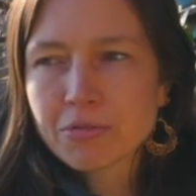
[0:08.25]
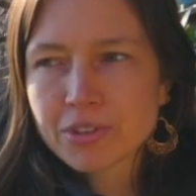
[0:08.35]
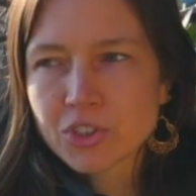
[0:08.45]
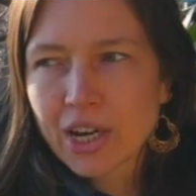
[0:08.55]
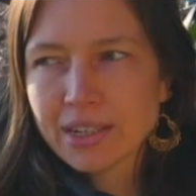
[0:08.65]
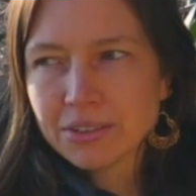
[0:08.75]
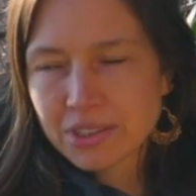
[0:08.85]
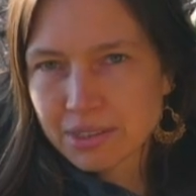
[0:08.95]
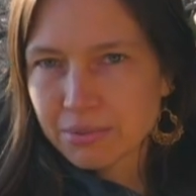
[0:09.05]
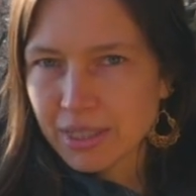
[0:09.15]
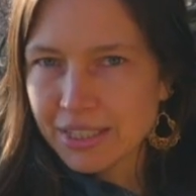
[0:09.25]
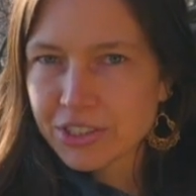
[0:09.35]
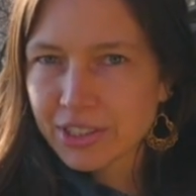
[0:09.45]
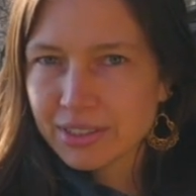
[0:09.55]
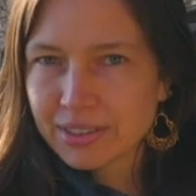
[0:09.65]
vaginal
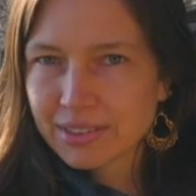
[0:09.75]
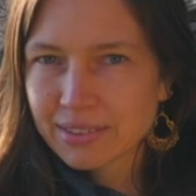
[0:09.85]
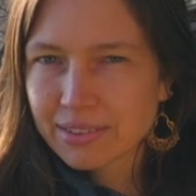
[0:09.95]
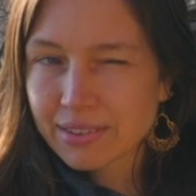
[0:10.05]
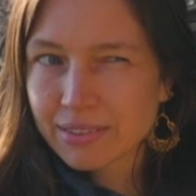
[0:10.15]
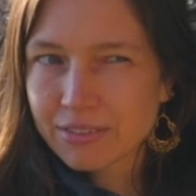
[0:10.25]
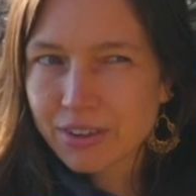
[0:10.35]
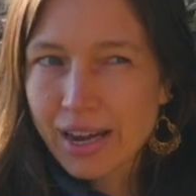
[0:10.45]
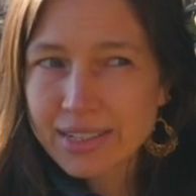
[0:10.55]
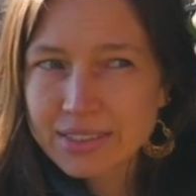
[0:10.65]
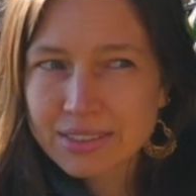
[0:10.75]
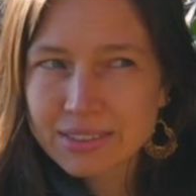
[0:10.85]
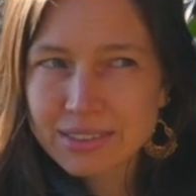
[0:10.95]
stimulation, right?